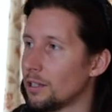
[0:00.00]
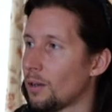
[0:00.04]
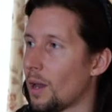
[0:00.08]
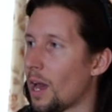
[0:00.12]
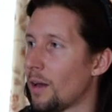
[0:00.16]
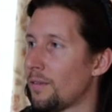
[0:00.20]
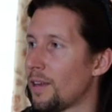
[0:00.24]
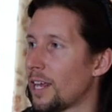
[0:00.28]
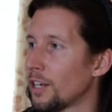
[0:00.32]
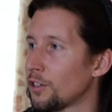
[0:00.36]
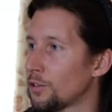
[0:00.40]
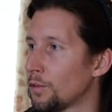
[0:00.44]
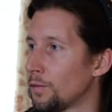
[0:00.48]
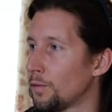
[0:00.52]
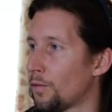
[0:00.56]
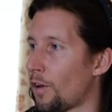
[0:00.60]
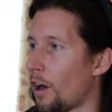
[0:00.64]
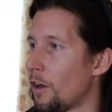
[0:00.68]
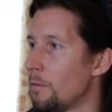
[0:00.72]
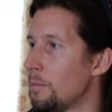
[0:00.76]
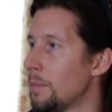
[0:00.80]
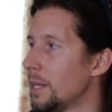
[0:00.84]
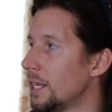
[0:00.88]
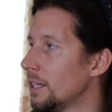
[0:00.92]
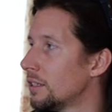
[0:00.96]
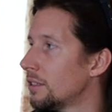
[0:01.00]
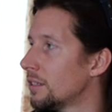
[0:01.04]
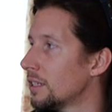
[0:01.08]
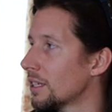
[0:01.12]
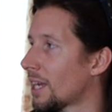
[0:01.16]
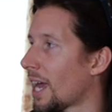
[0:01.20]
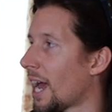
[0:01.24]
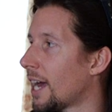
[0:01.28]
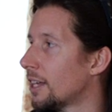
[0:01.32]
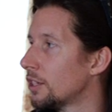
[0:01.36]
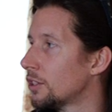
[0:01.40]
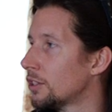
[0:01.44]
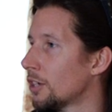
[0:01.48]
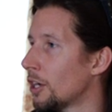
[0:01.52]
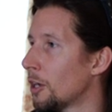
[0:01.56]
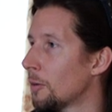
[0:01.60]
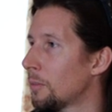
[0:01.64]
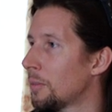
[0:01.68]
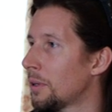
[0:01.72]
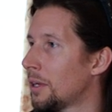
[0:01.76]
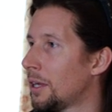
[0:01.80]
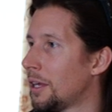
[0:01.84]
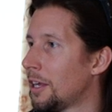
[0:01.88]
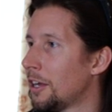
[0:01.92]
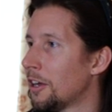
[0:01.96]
You have an extra 5 minutes to catch up.